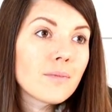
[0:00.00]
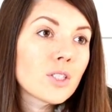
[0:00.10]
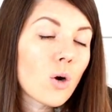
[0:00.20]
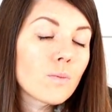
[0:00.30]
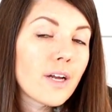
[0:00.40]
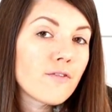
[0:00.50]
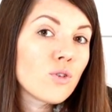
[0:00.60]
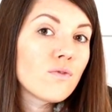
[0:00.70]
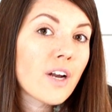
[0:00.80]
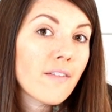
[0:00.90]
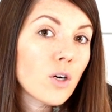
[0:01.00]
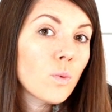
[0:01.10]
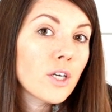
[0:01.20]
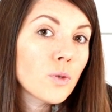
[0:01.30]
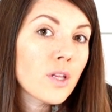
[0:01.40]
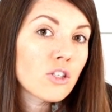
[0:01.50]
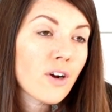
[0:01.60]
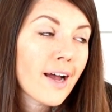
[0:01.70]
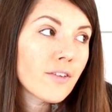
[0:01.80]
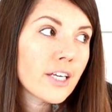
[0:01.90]
So if you've never worked with a
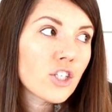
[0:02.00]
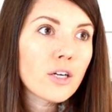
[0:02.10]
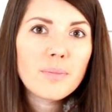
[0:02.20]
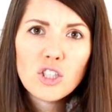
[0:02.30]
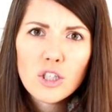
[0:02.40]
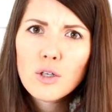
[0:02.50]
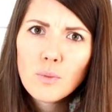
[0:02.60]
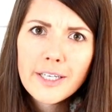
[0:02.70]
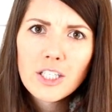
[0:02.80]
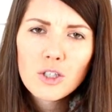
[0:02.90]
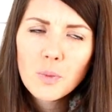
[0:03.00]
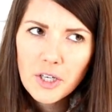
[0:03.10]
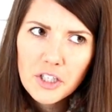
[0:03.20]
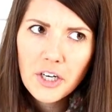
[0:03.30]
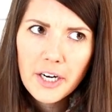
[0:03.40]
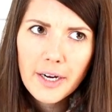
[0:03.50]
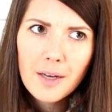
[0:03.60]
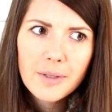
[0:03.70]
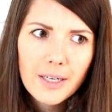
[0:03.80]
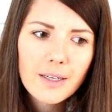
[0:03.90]
travel agent, be sure to reach out to one in your
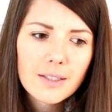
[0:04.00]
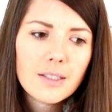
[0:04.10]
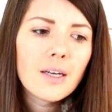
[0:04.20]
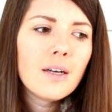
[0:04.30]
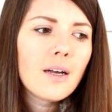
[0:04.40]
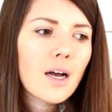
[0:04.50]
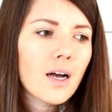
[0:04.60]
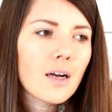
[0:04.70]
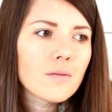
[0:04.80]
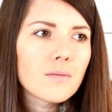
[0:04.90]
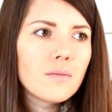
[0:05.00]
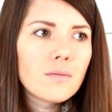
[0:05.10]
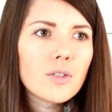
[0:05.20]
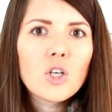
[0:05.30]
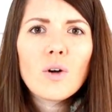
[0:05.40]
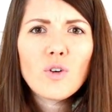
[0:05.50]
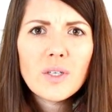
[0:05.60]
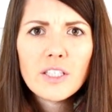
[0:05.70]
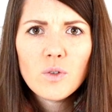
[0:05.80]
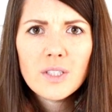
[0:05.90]
area because, you know, of
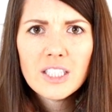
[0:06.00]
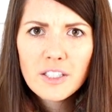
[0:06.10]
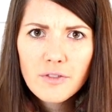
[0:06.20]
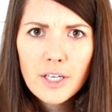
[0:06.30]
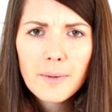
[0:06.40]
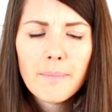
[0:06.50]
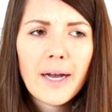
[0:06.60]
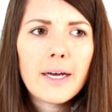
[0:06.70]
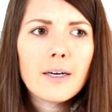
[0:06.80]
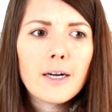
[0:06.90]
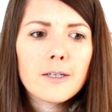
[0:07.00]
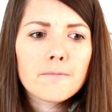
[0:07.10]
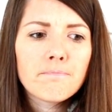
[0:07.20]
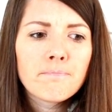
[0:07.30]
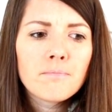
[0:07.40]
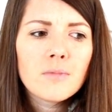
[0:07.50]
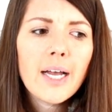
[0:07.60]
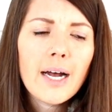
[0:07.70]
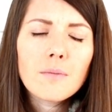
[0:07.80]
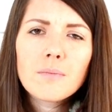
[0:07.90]
course everyone's different, but
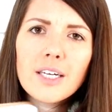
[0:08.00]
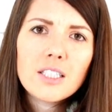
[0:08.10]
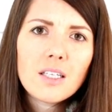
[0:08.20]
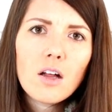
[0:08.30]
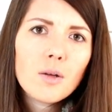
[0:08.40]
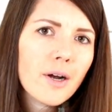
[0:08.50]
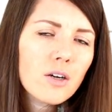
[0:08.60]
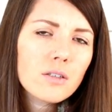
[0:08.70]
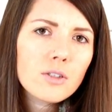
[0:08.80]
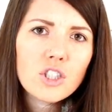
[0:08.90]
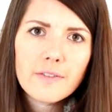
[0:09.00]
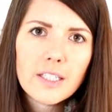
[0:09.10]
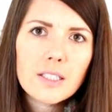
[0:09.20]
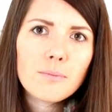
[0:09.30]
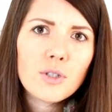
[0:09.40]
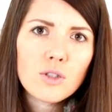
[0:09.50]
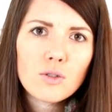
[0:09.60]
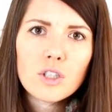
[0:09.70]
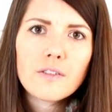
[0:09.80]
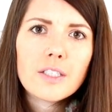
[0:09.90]
yeah. It's all about service and
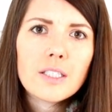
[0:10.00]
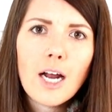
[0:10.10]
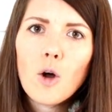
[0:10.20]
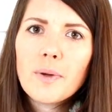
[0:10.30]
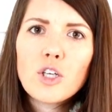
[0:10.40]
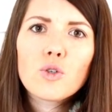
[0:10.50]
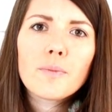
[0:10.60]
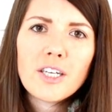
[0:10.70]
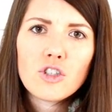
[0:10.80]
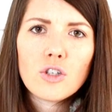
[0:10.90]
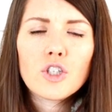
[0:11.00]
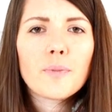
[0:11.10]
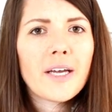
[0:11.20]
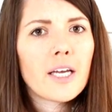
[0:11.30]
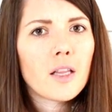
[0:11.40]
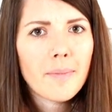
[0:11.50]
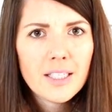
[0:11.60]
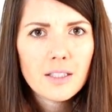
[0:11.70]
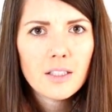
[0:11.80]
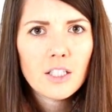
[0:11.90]
personal service and helping you to make sure you're making the
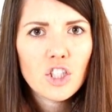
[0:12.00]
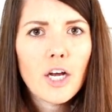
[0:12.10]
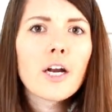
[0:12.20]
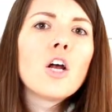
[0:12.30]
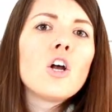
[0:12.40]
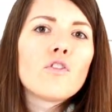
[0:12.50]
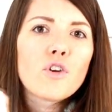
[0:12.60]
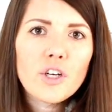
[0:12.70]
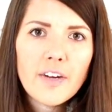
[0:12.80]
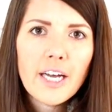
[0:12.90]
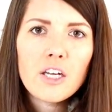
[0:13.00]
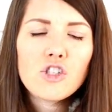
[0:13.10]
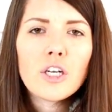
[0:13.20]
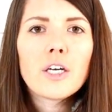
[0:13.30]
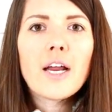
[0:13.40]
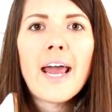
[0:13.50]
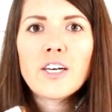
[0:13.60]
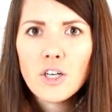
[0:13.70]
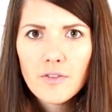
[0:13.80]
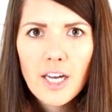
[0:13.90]
best decision for your vacation
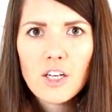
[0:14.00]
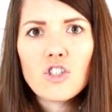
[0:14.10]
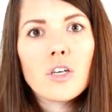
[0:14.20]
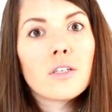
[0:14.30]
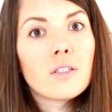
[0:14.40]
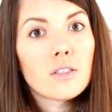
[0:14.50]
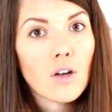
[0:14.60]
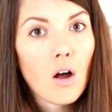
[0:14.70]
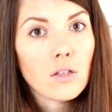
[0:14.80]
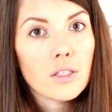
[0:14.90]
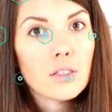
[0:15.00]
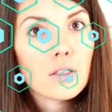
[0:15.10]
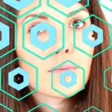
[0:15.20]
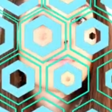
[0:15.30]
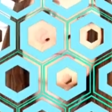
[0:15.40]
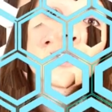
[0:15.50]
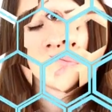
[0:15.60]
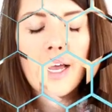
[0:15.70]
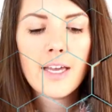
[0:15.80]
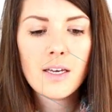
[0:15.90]
and your vacation dollars. All
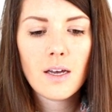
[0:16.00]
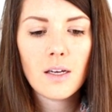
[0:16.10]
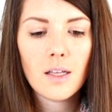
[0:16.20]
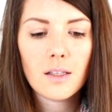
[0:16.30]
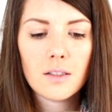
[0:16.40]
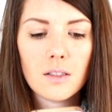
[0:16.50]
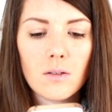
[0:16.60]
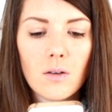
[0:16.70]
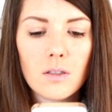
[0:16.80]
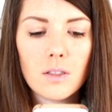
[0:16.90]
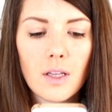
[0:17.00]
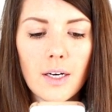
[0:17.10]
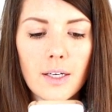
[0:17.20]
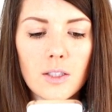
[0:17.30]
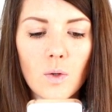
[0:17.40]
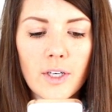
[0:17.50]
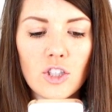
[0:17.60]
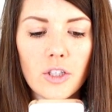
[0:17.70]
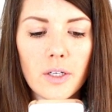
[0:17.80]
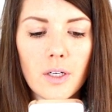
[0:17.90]
right, and let's go on to the next
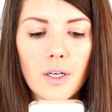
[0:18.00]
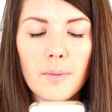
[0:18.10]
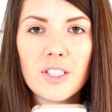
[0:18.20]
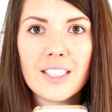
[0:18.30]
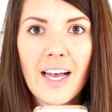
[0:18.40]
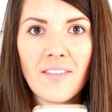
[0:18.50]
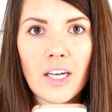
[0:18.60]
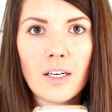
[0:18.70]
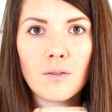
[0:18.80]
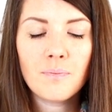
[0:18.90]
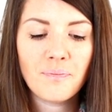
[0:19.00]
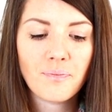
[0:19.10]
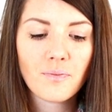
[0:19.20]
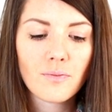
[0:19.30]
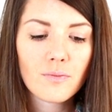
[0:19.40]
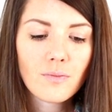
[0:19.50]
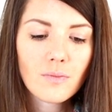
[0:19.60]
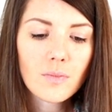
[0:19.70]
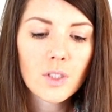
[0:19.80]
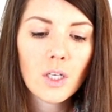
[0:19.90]
question. Number 7.
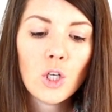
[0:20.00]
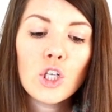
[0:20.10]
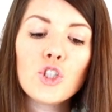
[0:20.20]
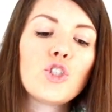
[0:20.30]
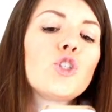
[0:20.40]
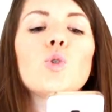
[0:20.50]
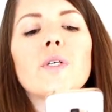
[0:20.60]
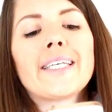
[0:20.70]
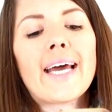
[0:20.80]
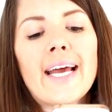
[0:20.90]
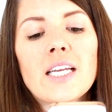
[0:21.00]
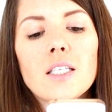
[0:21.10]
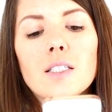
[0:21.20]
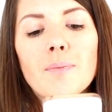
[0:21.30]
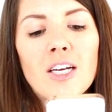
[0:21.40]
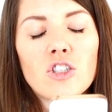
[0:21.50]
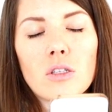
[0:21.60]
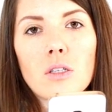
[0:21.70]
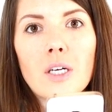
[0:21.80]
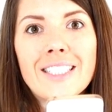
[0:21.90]
Do you get any
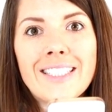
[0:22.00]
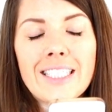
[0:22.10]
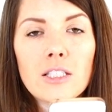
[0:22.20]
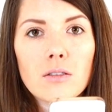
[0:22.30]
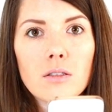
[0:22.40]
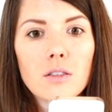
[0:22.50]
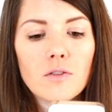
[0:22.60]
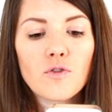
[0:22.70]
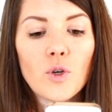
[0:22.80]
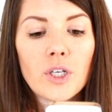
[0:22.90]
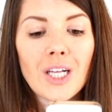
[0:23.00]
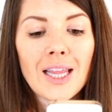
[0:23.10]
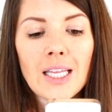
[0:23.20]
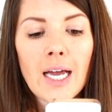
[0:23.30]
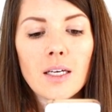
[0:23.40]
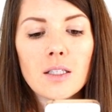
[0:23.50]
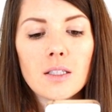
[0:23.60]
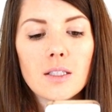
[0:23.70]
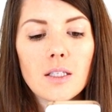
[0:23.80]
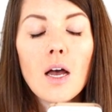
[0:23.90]
special deals for
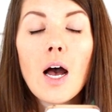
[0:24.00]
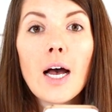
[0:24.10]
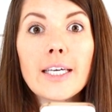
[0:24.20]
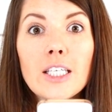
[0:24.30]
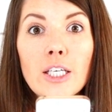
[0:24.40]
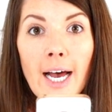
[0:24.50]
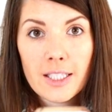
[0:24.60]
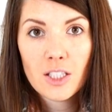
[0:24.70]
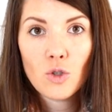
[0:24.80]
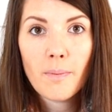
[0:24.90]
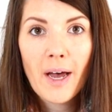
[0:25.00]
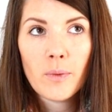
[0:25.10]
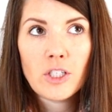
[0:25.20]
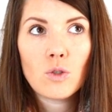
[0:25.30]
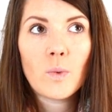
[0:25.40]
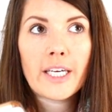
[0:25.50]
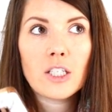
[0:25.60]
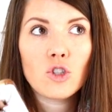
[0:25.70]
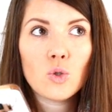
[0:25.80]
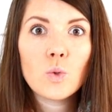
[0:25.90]
clients? Yes, you bet we do.
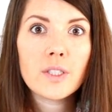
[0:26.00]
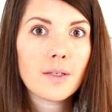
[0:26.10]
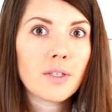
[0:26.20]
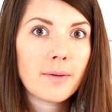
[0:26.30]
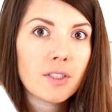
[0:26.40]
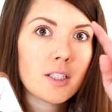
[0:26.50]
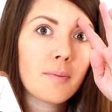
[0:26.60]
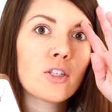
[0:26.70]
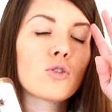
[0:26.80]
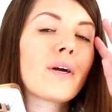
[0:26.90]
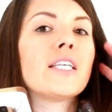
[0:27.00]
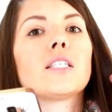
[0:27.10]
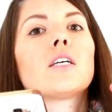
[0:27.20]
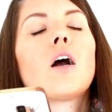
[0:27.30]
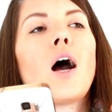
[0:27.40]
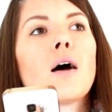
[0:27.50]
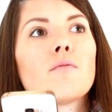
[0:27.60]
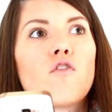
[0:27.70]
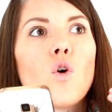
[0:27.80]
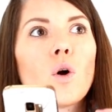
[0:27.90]
We do sometimes get special pricing
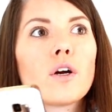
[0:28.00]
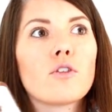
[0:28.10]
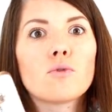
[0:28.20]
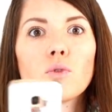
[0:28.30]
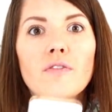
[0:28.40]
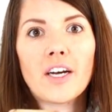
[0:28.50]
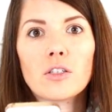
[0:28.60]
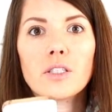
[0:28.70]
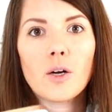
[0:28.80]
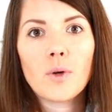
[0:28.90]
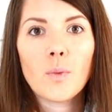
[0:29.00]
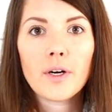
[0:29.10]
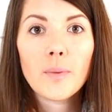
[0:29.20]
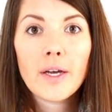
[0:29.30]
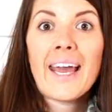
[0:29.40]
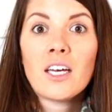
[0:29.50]
through the vendors that we work with.